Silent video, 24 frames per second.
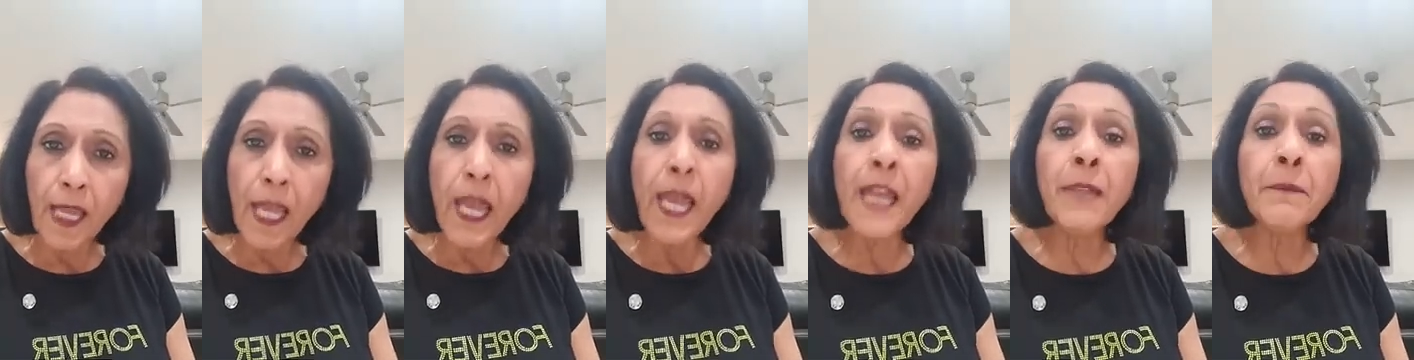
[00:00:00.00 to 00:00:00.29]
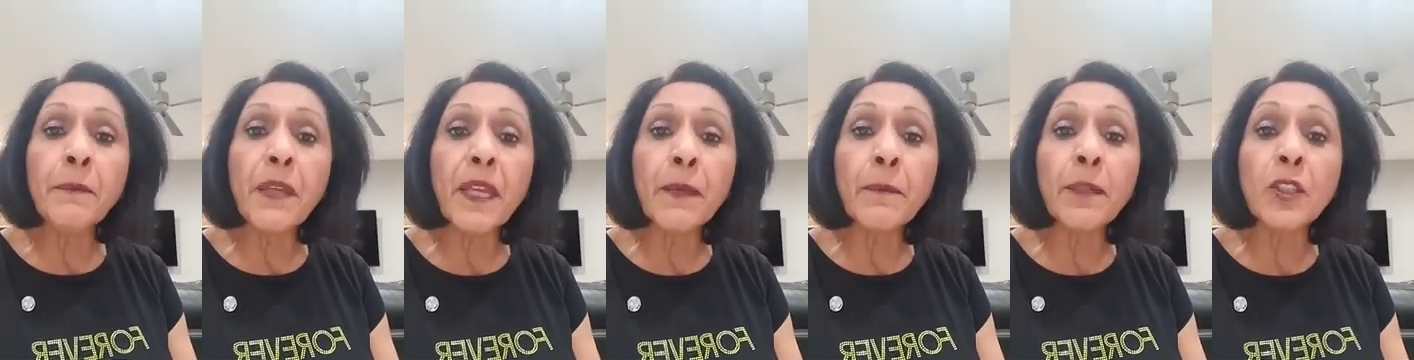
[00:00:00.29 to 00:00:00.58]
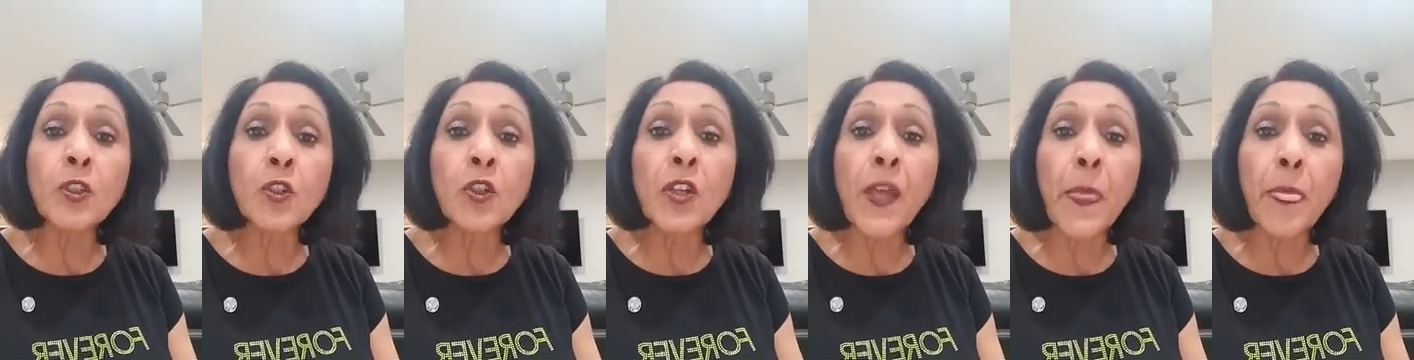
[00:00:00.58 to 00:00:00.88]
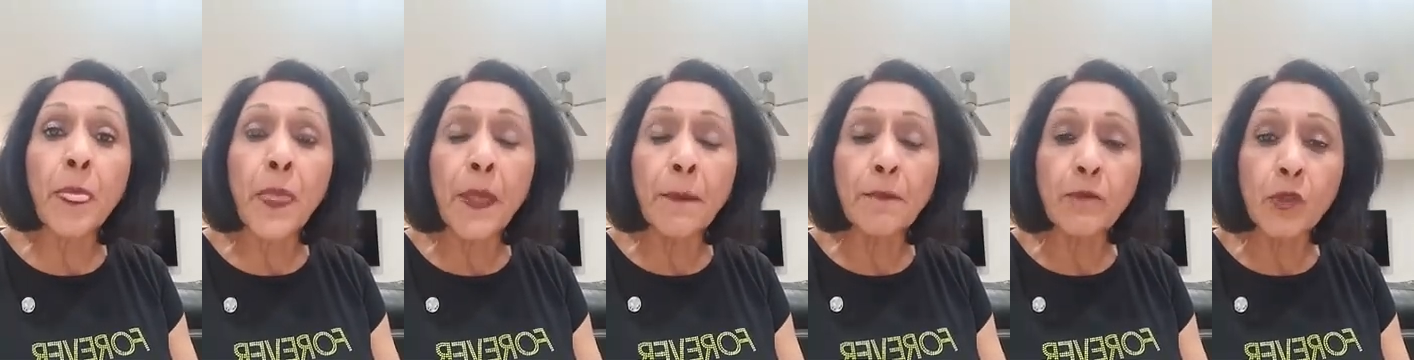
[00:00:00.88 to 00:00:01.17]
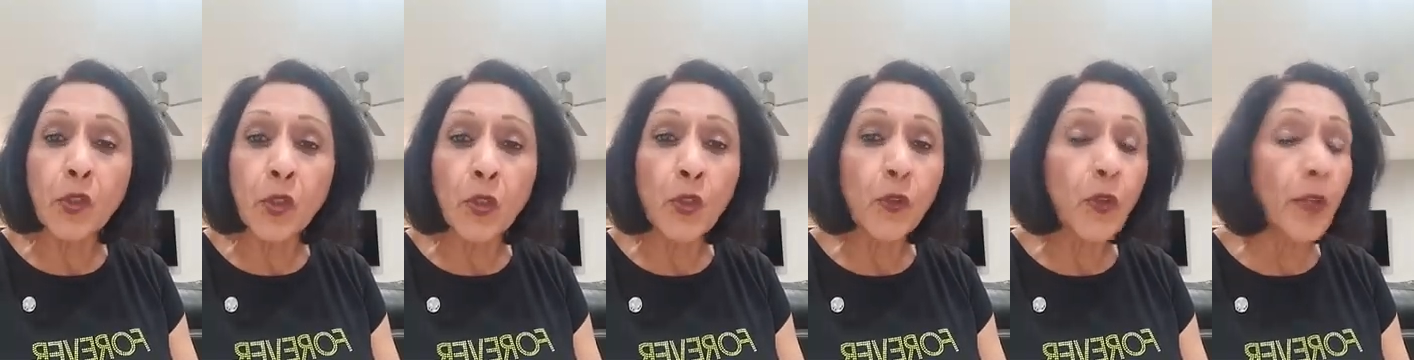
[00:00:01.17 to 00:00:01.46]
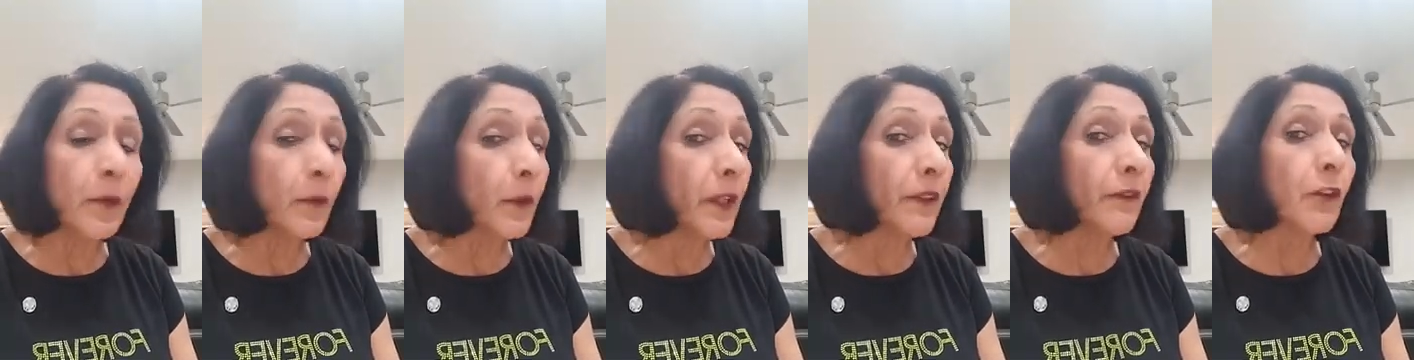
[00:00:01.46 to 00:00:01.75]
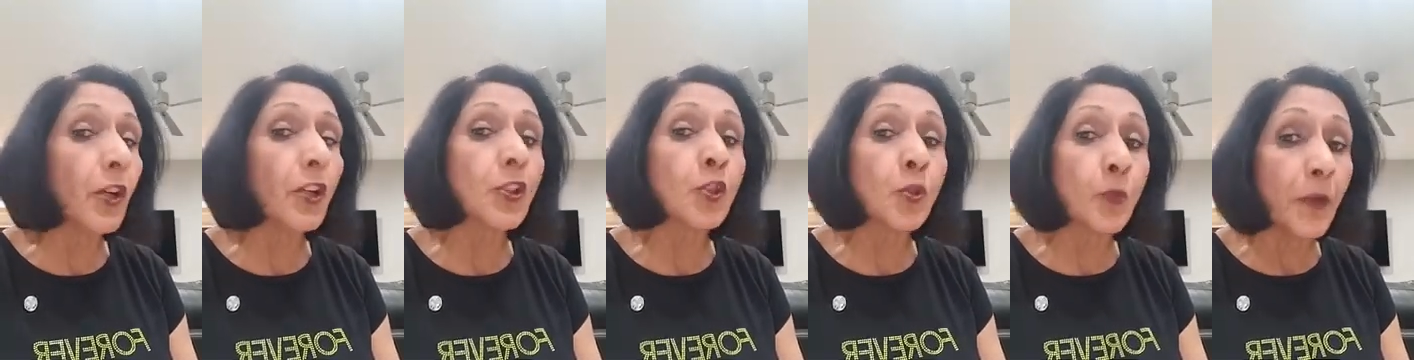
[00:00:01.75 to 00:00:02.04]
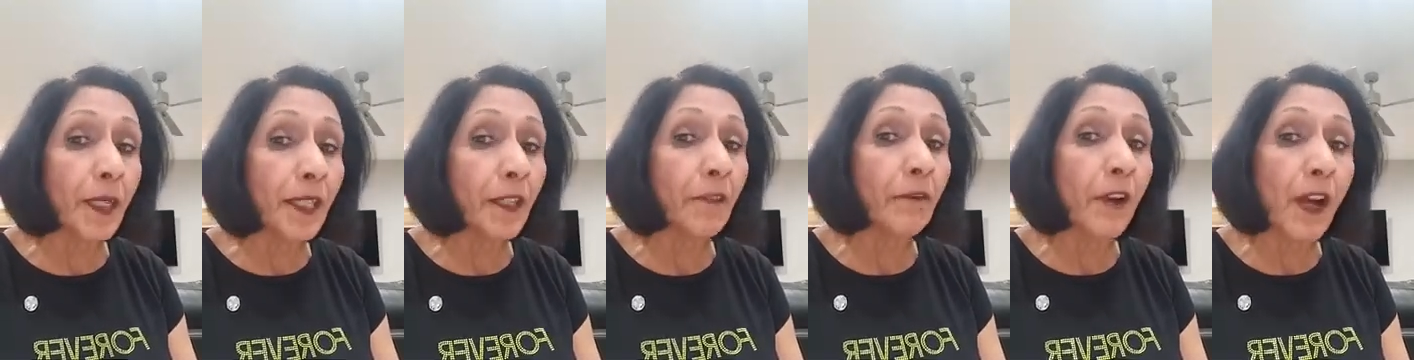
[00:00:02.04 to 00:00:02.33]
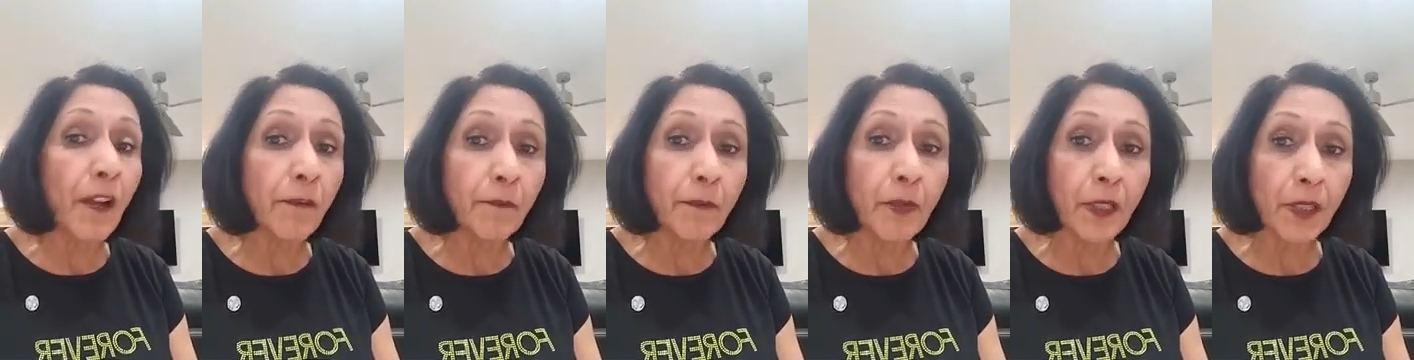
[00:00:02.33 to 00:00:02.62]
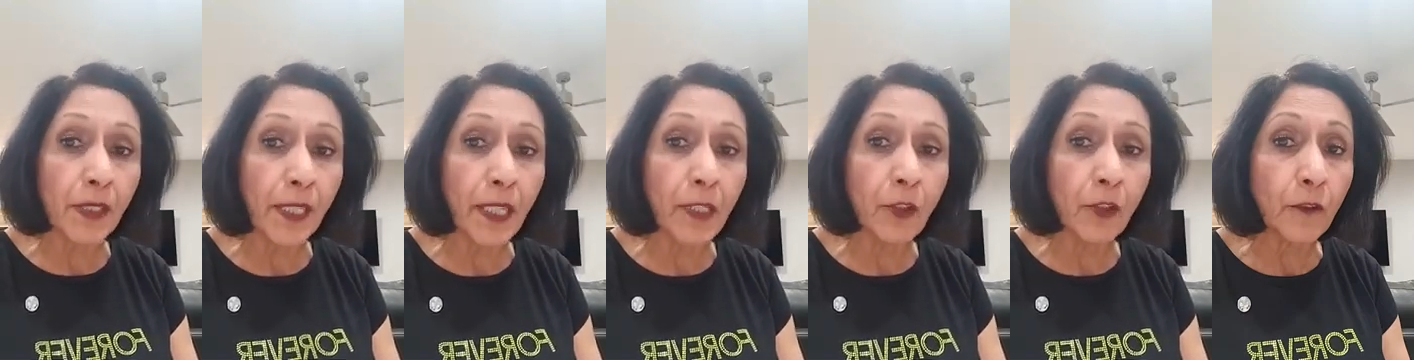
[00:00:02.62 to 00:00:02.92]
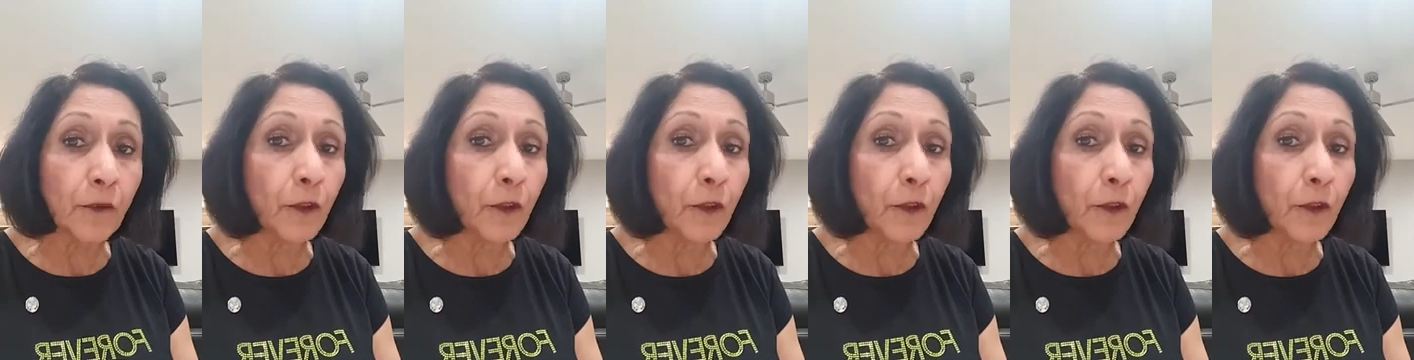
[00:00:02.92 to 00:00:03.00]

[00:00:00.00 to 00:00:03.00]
and be able to get them to you. And we've got 25%